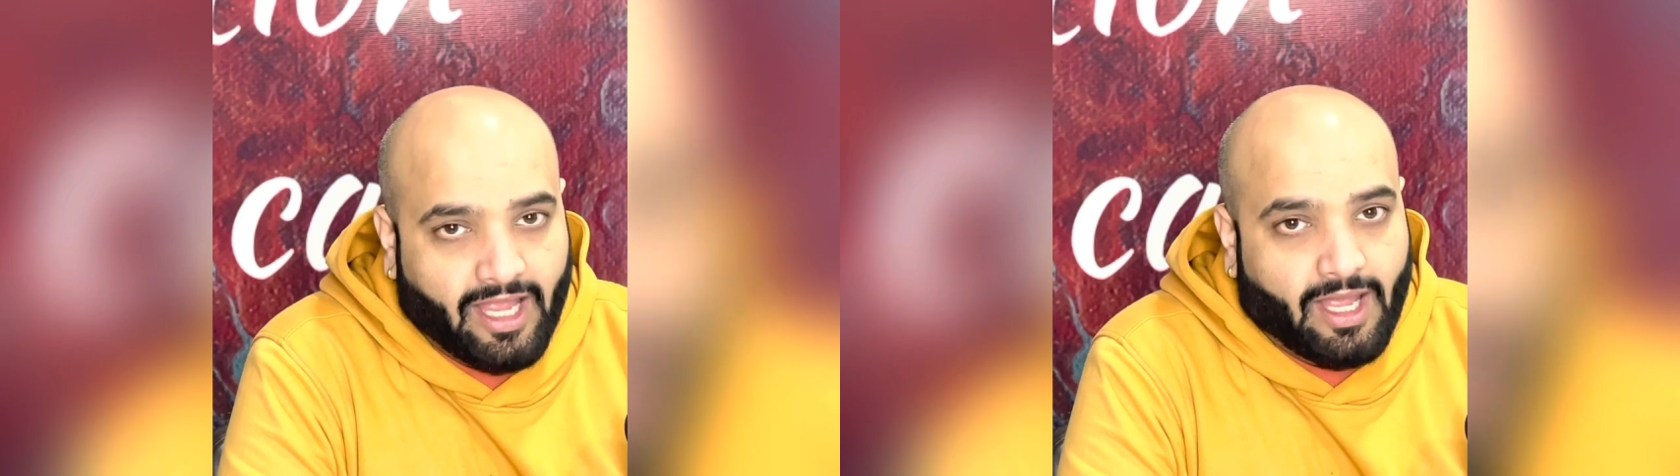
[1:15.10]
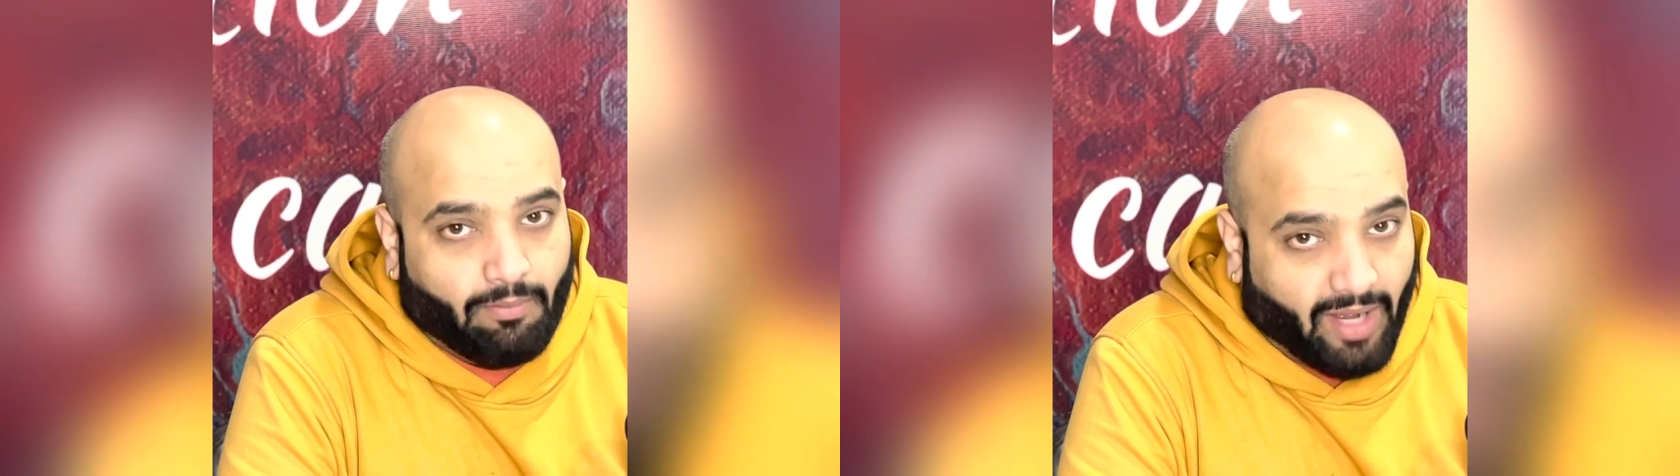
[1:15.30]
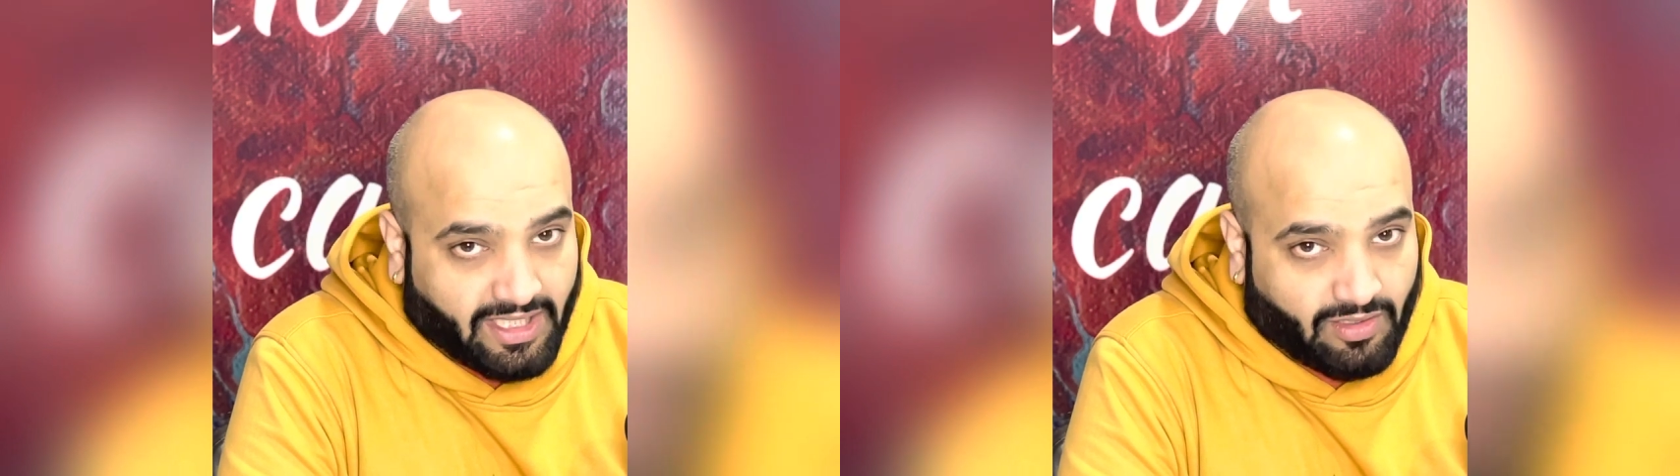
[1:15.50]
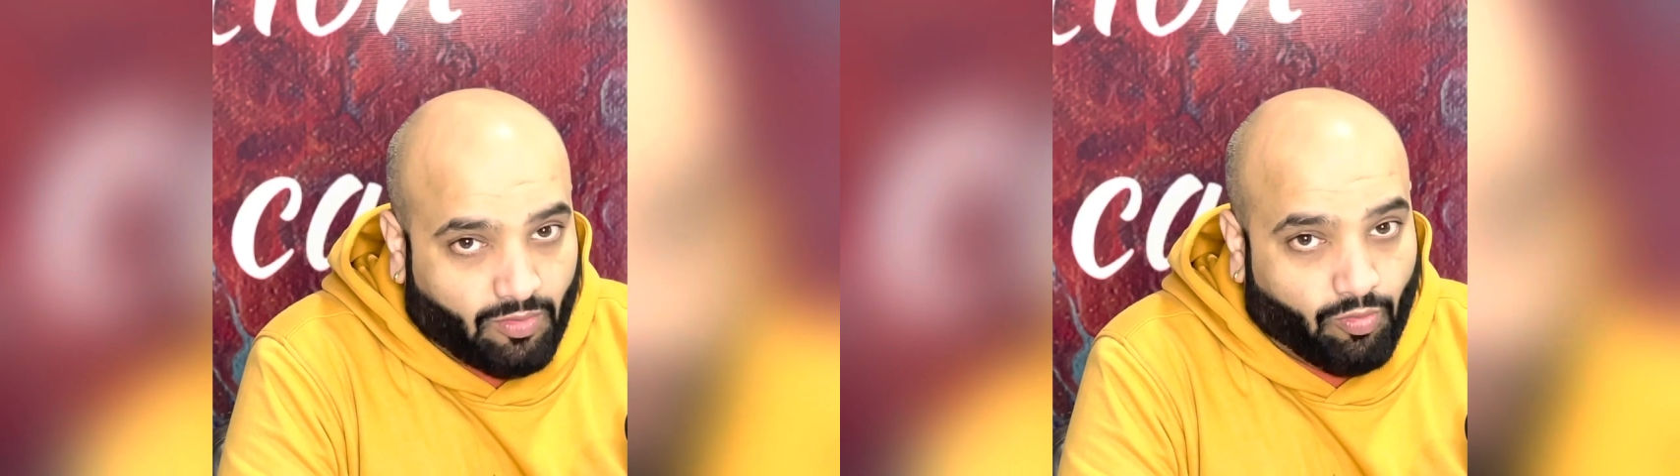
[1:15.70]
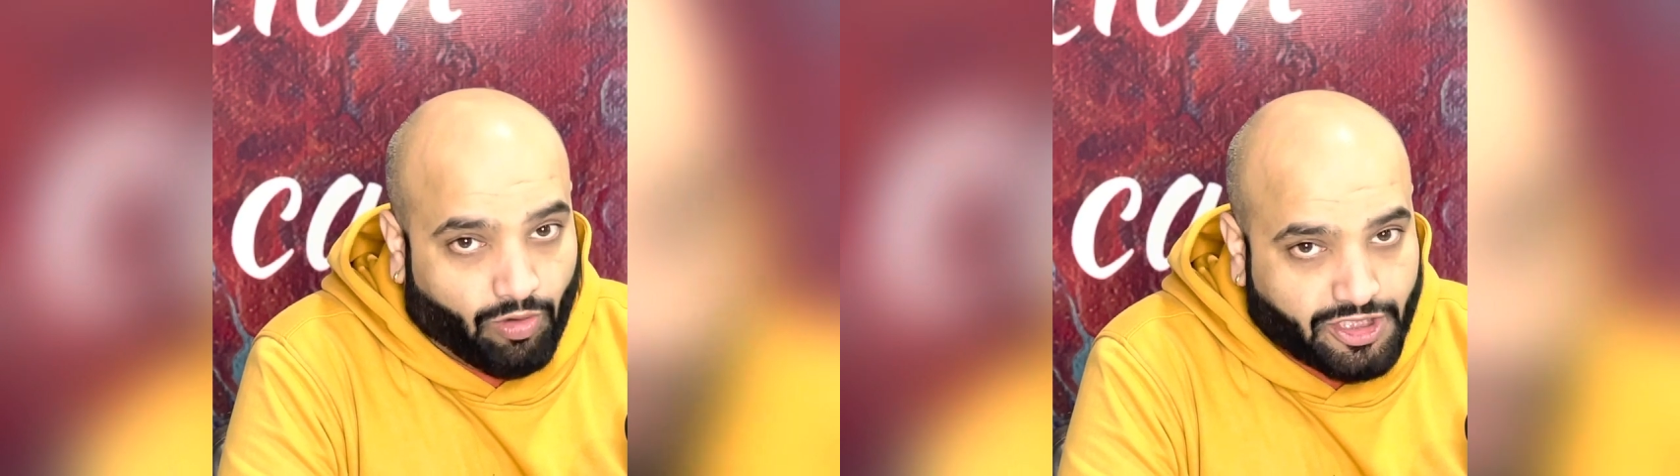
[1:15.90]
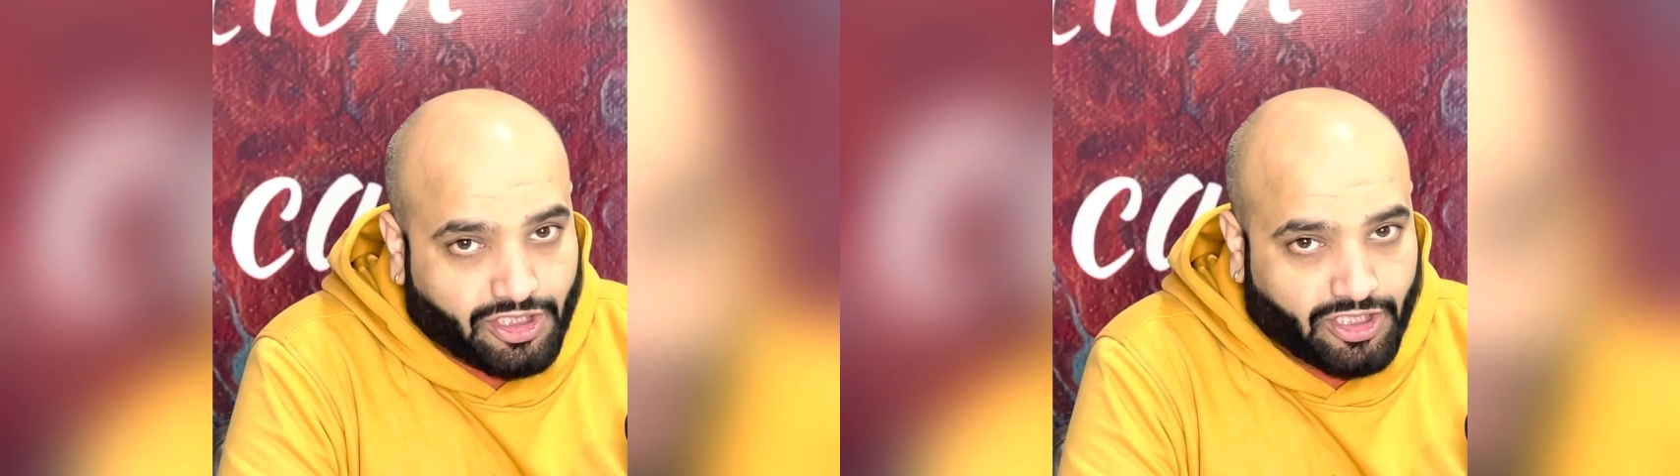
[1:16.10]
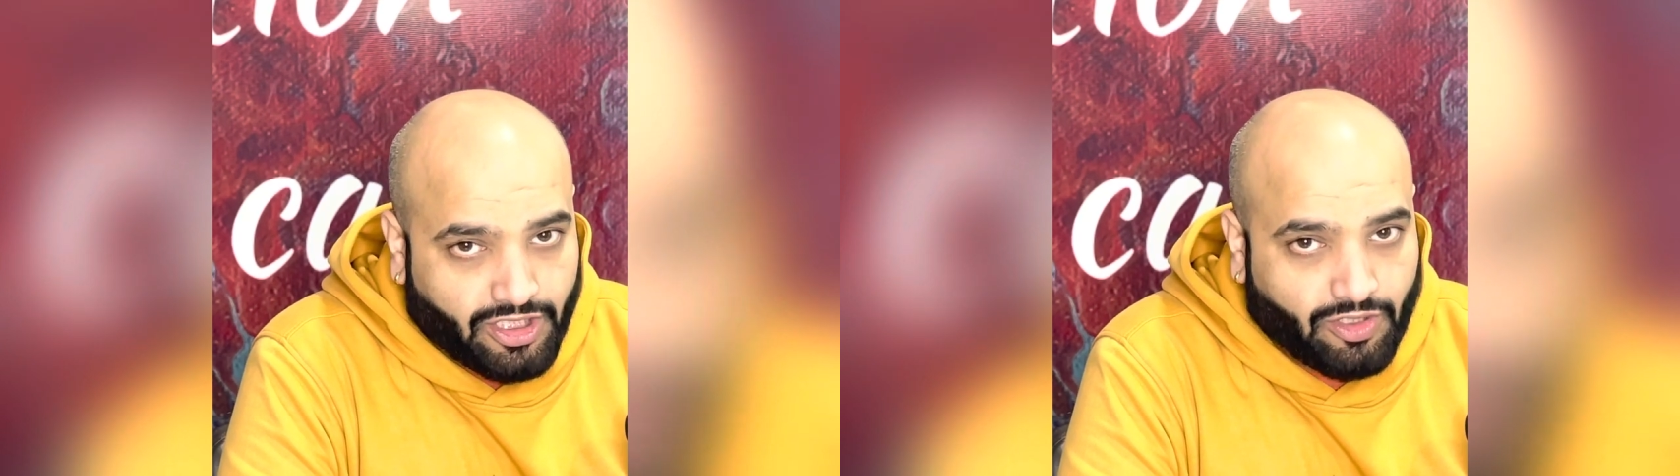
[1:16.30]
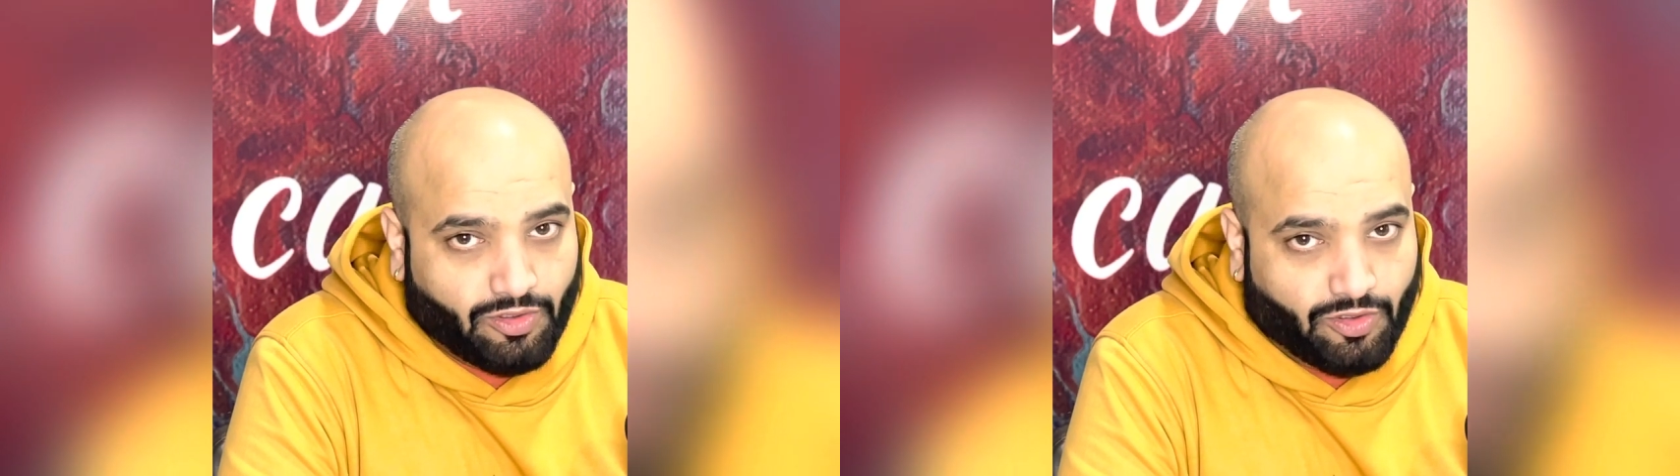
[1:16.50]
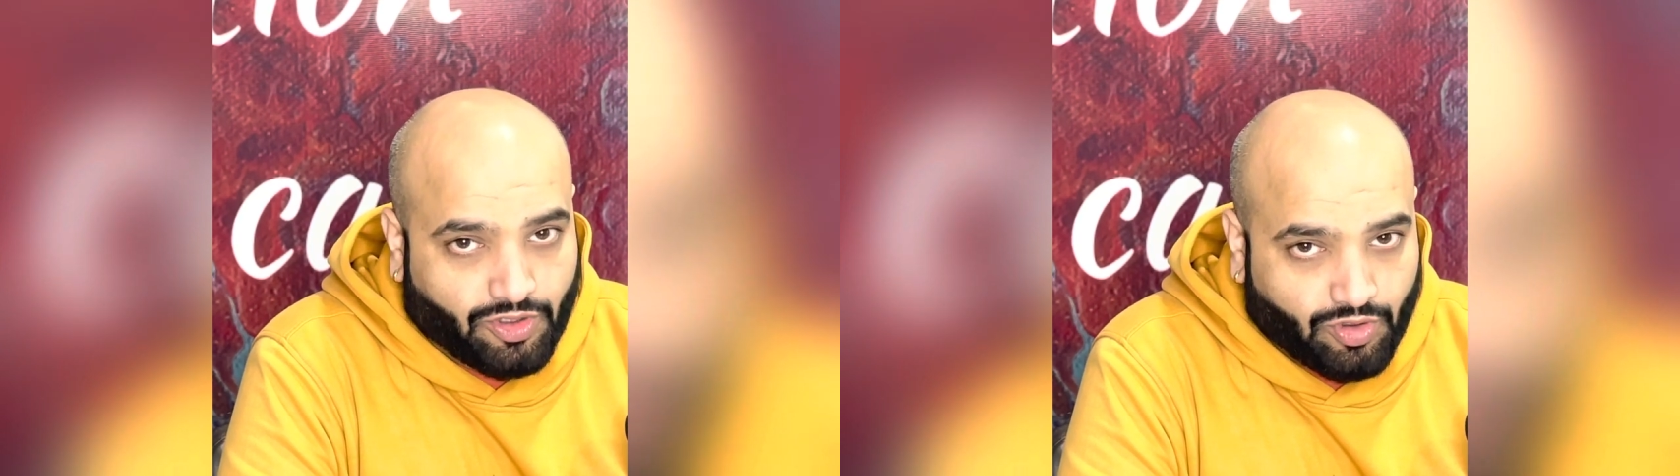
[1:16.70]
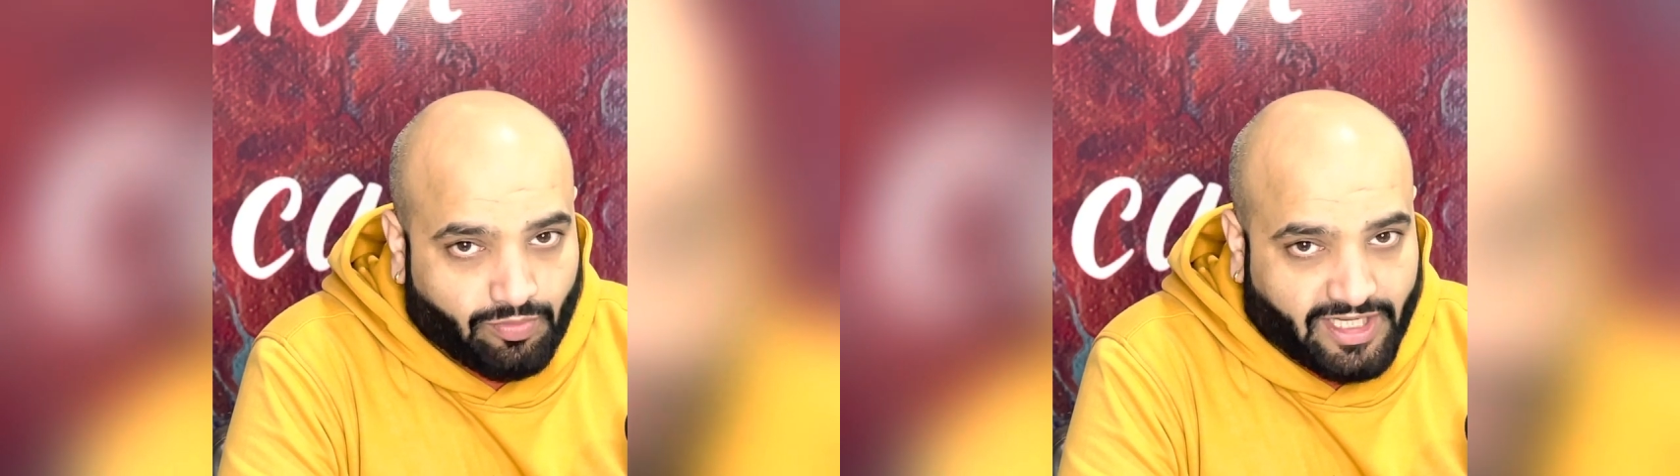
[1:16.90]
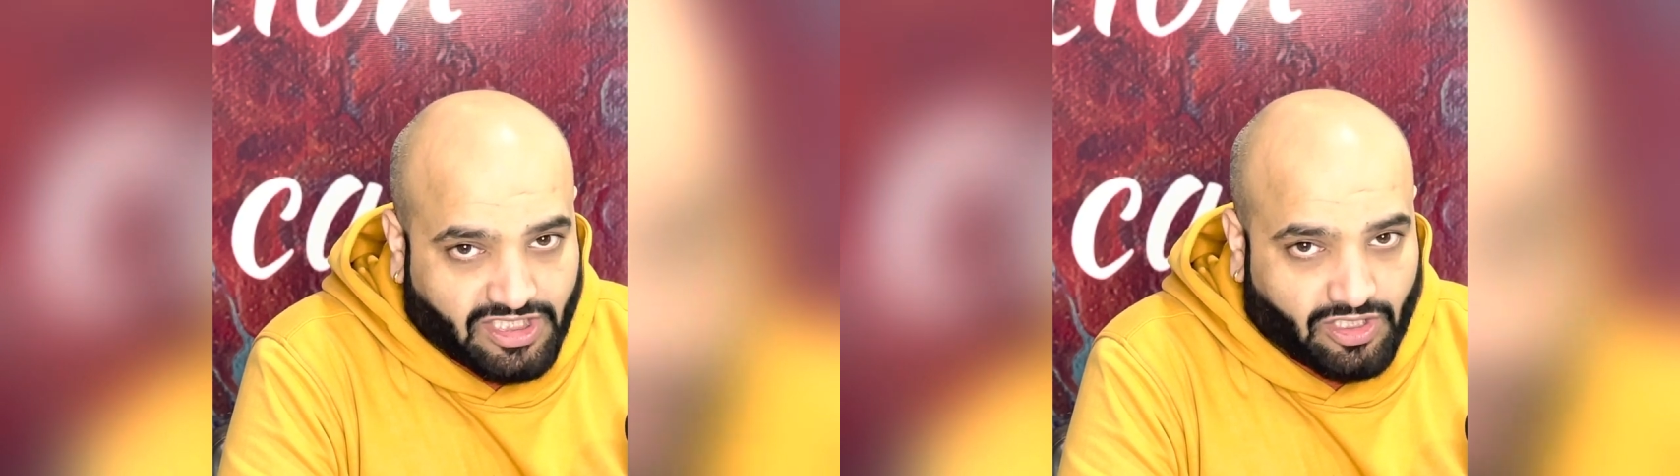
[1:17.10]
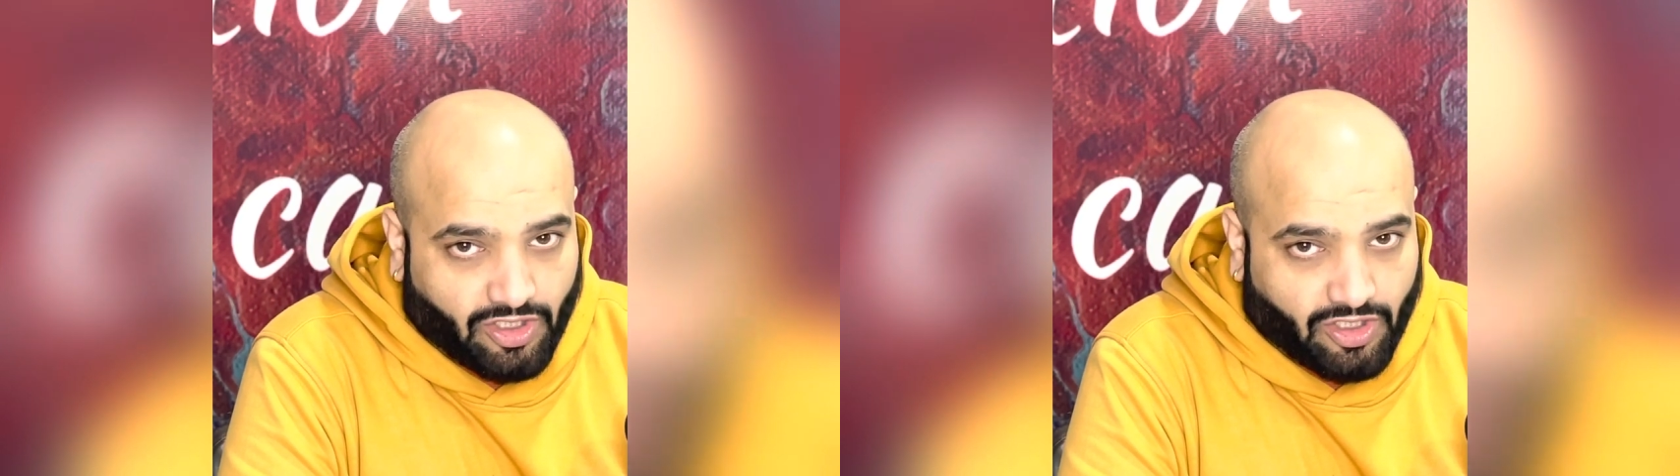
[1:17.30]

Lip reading: But what you do miss